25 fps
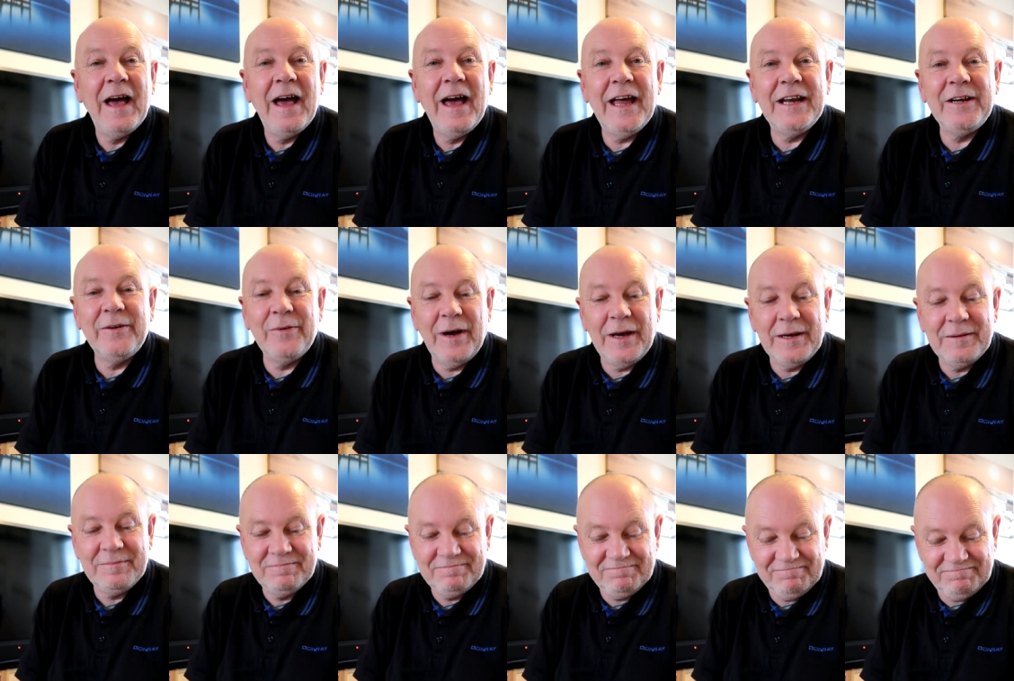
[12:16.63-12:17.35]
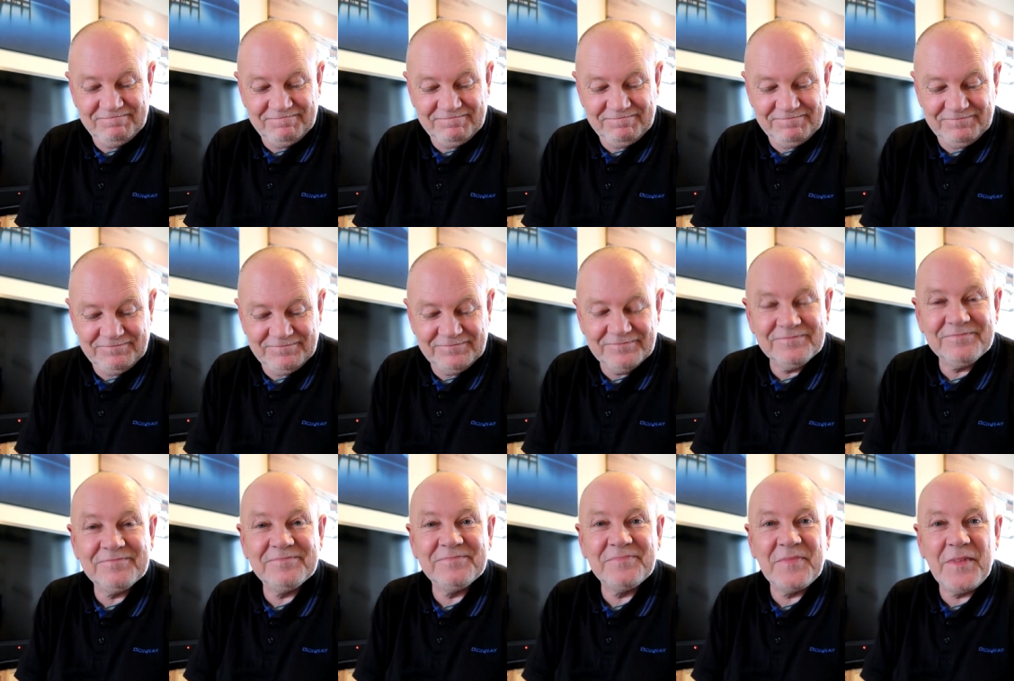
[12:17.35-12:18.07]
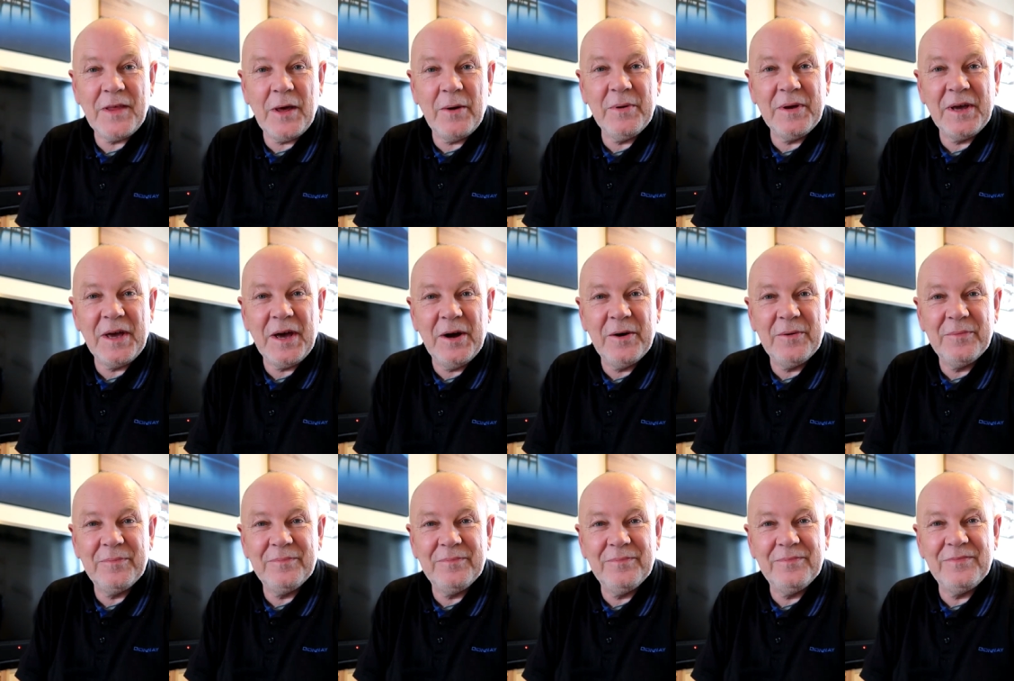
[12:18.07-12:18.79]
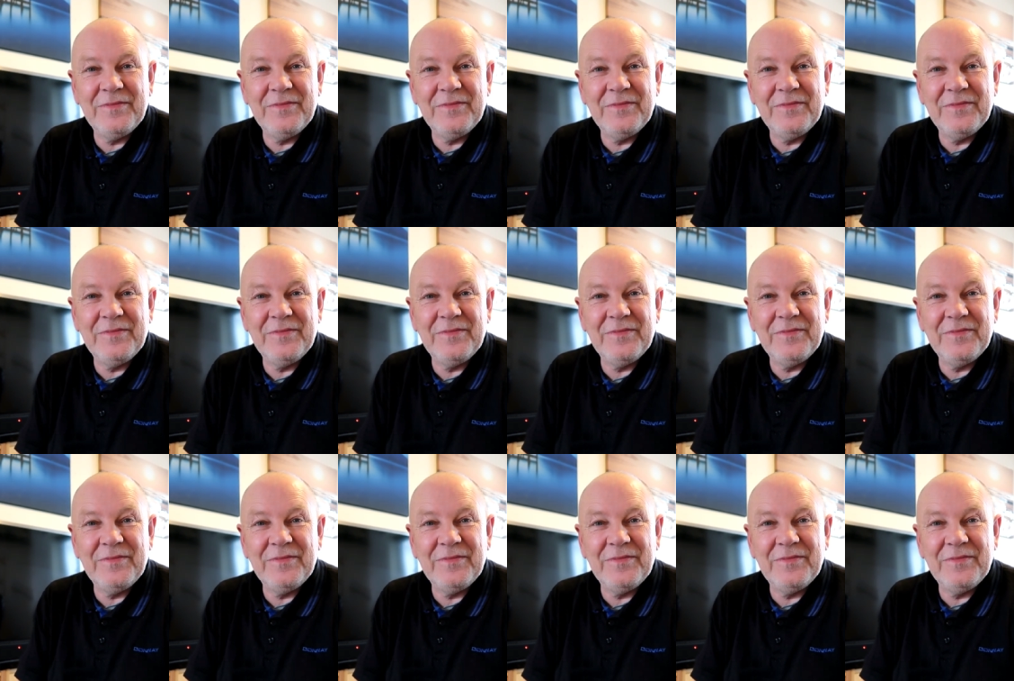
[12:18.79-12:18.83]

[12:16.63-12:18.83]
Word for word: Anyway, there we go.